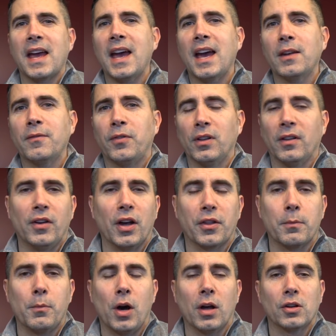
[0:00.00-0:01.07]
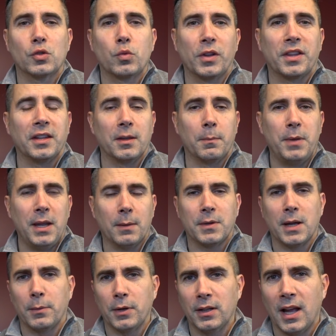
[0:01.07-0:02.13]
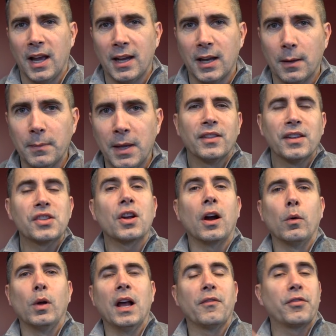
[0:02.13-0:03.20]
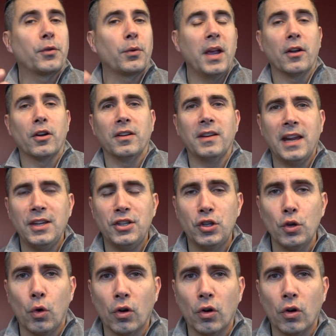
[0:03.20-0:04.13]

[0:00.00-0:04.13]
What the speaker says: a handful of other models within the BMW lineup. This car will have 382